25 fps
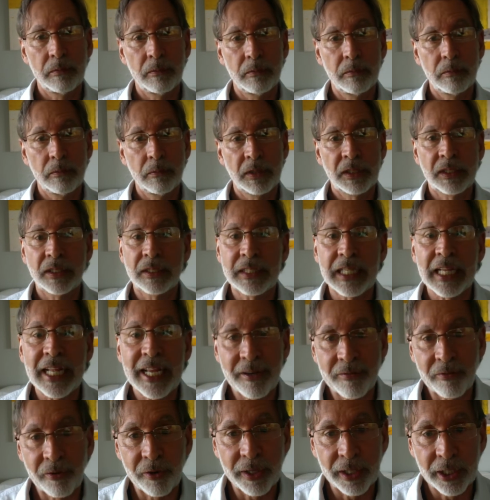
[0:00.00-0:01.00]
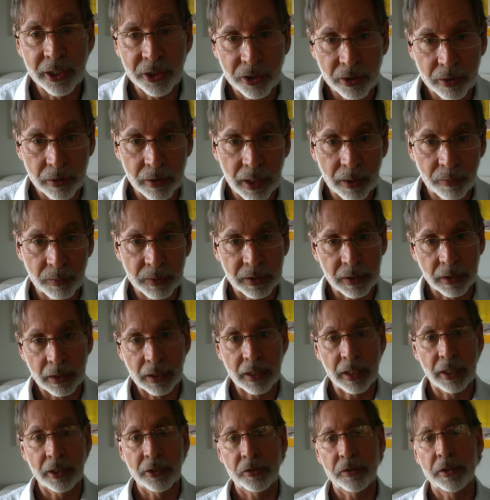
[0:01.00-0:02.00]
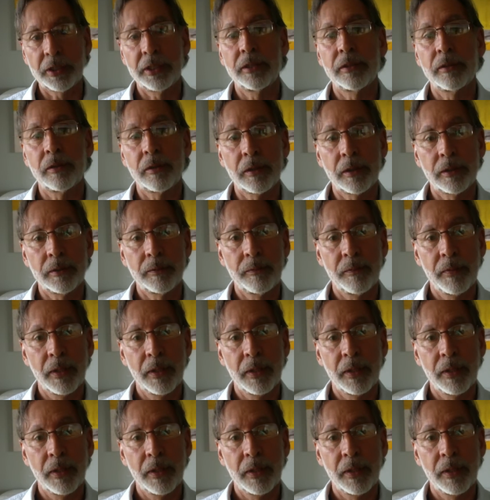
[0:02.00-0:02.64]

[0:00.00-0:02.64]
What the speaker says: slavery issue that was in the country, or